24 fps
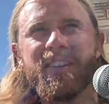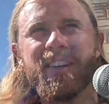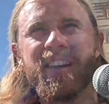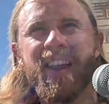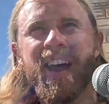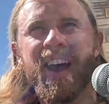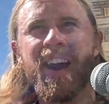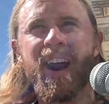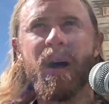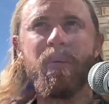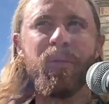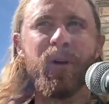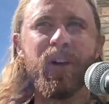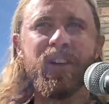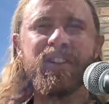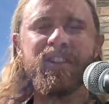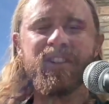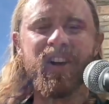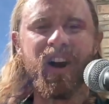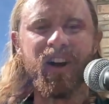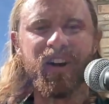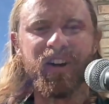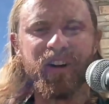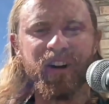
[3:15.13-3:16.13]
And then I played
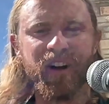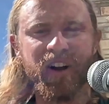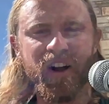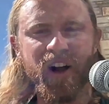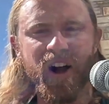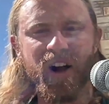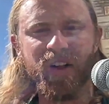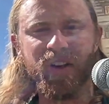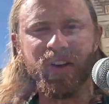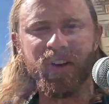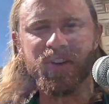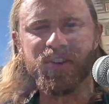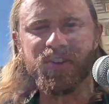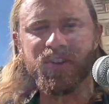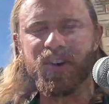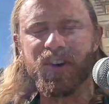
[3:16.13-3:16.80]
soccer in college.